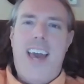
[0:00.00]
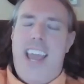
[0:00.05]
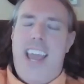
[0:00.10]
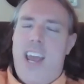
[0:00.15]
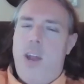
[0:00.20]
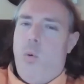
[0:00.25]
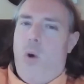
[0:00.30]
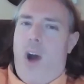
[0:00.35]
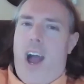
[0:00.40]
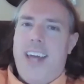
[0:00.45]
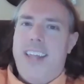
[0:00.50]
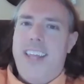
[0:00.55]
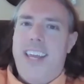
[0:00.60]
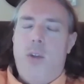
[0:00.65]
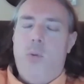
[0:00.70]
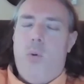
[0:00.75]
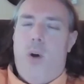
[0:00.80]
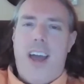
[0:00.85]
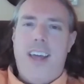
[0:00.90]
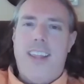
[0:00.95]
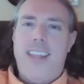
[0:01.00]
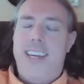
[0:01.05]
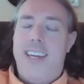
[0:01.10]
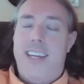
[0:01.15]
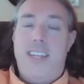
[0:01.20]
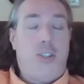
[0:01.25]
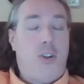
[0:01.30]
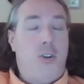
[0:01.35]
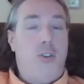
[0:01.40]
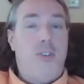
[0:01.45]
And Wylie and Wylie
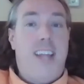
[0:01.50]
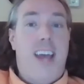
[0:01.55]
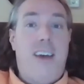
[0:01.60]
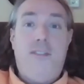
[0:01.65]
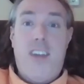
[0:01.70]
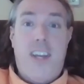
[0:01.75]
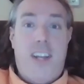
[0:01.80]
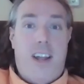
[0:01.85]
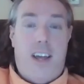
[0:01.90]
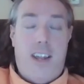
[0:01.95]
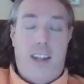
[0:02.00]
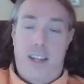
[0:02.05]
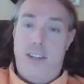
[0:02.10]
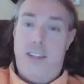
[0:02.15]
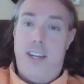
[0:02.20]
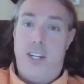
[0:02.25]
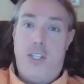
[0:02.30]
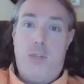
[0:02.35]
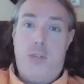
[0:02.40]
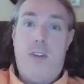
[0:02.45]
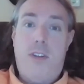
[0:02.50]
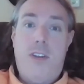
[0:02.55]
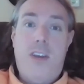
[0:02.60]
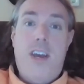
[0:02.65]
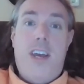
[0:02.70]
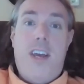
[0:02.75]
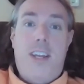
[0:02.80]
East are definitely not untouchable.